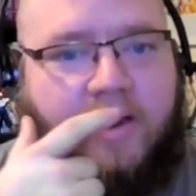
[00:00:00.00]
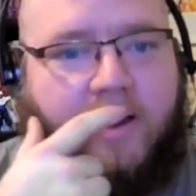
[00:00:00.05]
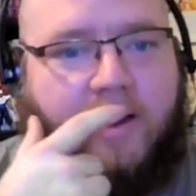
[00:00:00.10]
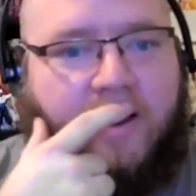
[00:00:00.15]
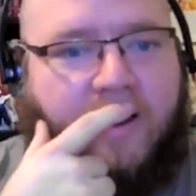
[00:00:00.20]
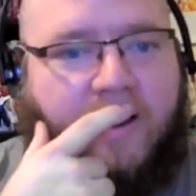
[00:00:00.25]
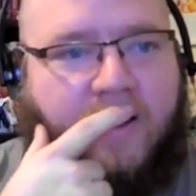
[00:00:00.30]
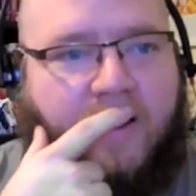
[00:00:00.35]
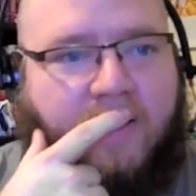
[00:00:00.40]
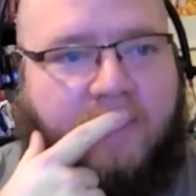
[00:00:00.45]

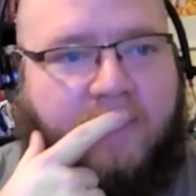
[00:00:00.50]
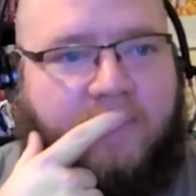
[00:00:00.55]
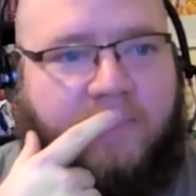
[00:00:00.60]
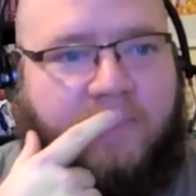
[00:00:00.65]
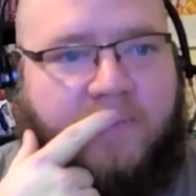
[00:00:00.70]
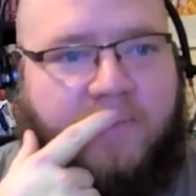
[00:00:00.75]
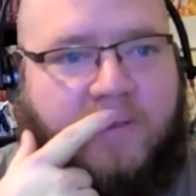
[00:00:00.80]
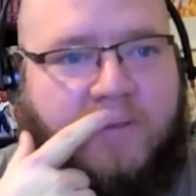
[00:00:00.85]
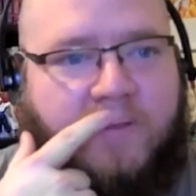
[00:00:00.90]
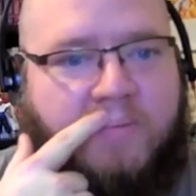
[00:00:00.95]

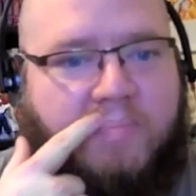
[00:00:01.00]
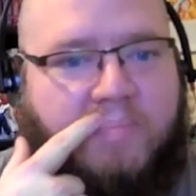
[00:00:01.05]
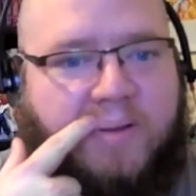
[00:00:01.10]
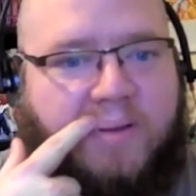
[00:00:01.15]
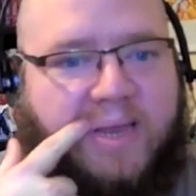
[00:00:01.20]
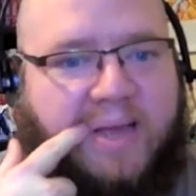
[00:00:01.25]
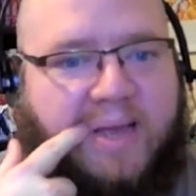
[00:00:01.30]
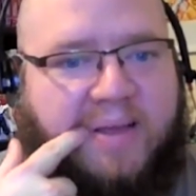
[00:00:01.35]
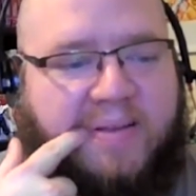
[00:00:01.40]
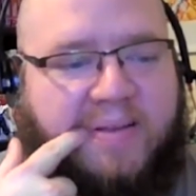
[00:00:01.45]
Um, but
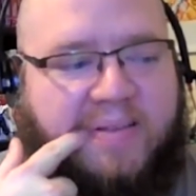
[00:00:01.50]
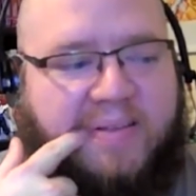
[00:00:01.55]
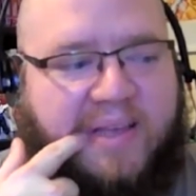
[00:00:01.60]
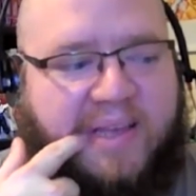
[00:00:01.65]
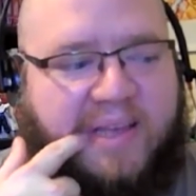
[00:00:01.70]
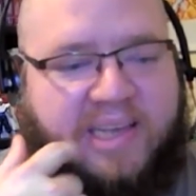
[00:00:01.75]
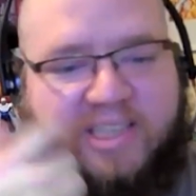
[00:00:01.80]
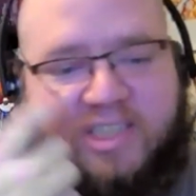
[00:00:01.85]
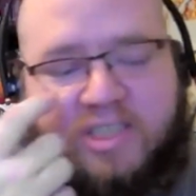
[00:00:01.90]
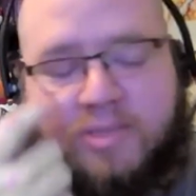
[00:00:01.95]
yeah,
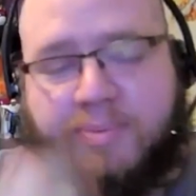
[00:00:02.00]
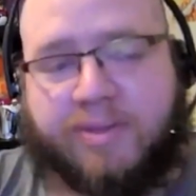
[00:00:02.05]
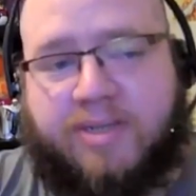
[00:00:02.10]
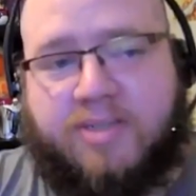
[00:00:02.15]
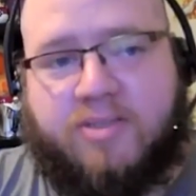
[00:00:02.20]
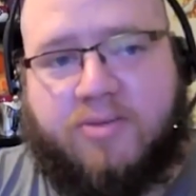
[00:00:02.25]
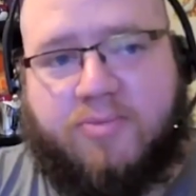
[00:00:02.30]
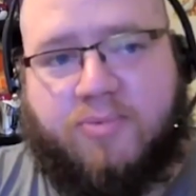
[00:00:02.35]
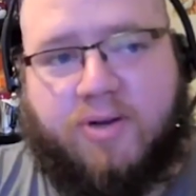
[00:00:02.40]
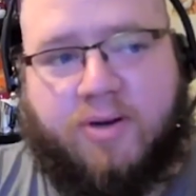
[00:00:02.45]
like it just
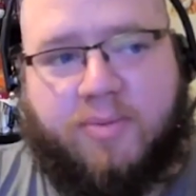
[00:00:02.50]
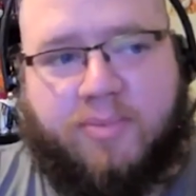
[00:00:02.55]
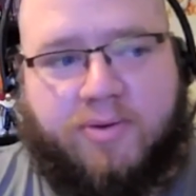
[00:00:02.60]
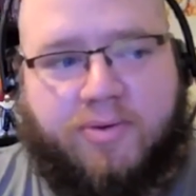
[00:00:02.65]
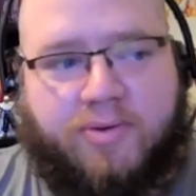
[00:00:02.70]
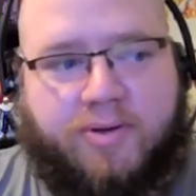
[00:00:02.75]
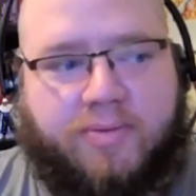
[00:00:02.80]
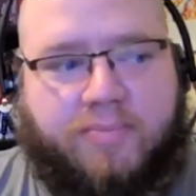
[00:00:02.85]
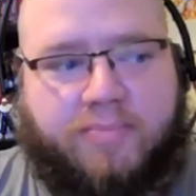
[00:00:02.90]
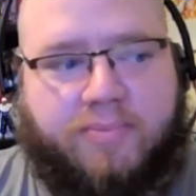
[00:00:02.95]
depends on what I'm
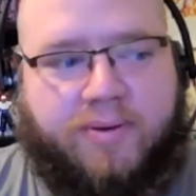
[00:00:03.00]
doing.